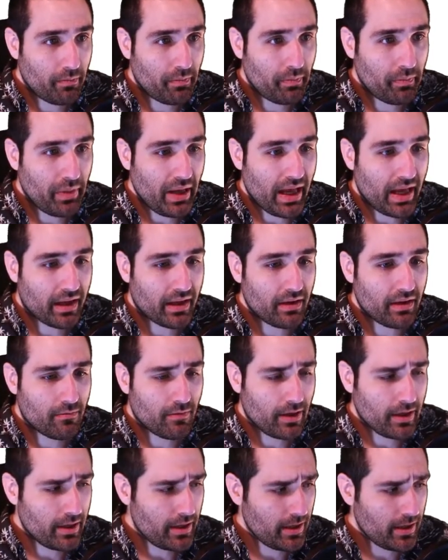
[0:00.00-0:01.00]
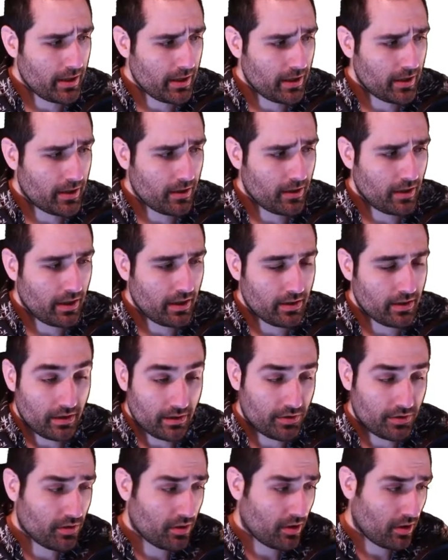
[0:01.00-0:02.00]
packet right here,
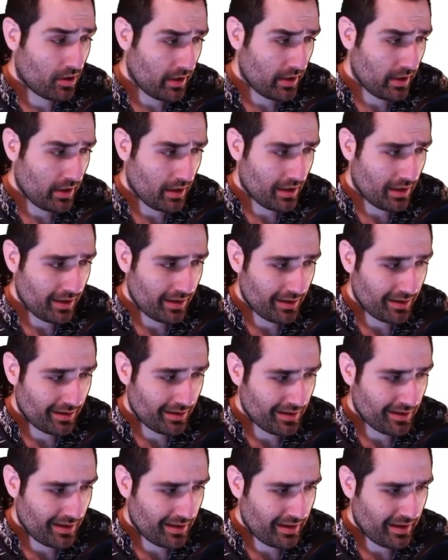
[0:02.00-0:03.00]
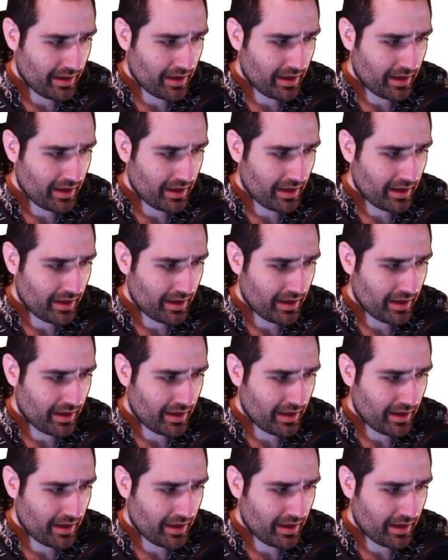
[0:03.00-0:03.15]
and sorry, I think I